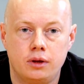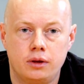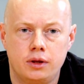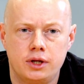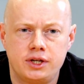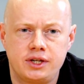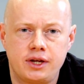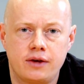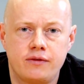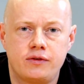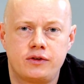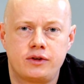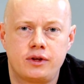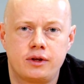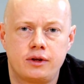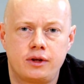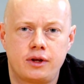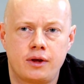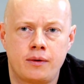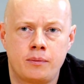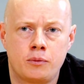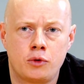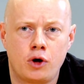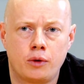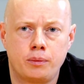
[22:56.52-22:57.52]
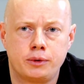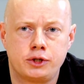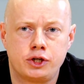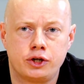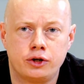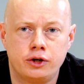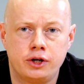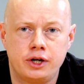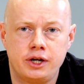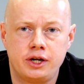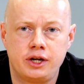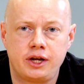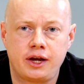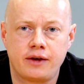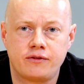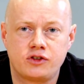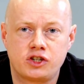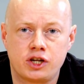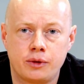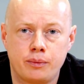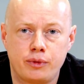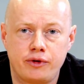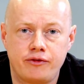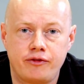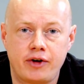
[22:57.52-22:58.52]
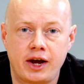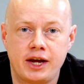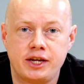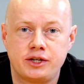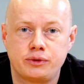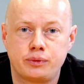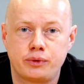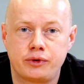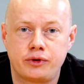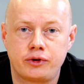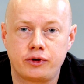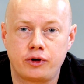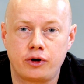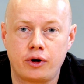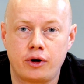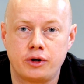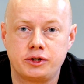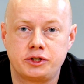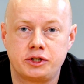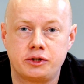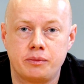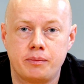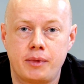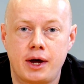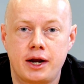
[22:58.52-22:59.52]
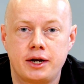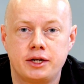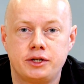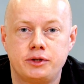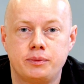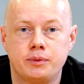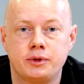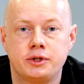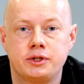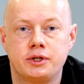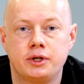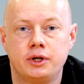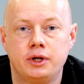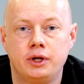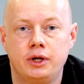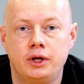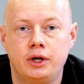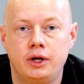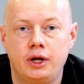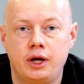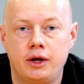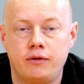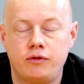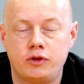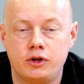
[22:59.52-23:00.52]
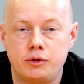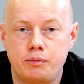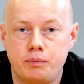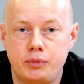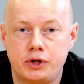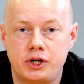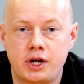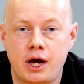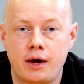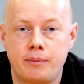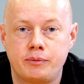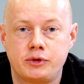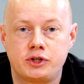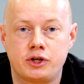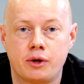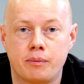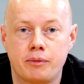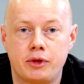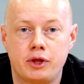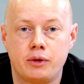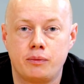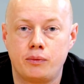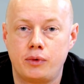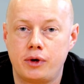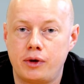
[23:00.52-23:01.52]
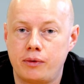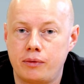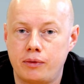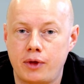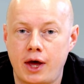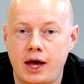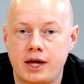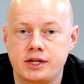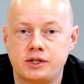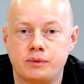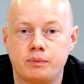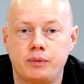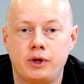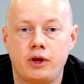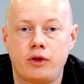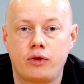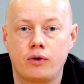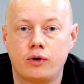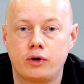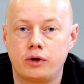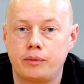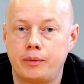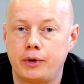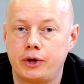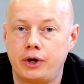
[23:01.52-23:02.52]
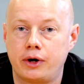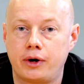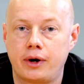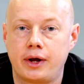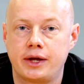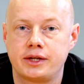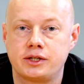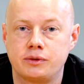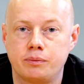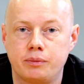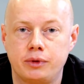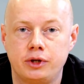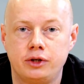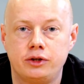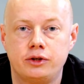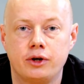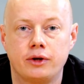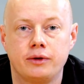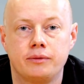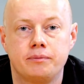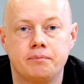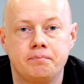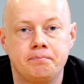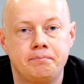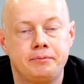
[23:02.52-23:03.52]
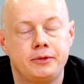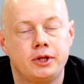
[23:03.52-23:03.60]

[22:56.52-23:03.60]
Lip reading: This gives them the opportunity to give some advice with regards to management, if there's perhaps something that hasn't been thought about or hasn't been done,